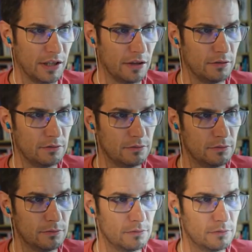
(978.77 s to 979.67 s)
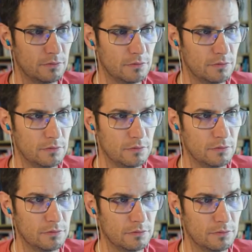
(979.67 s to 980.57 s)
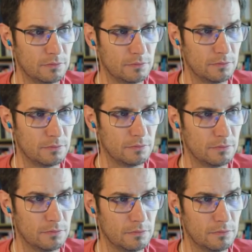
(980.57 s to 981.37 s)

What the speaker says: 4 windows, and at the same time I also...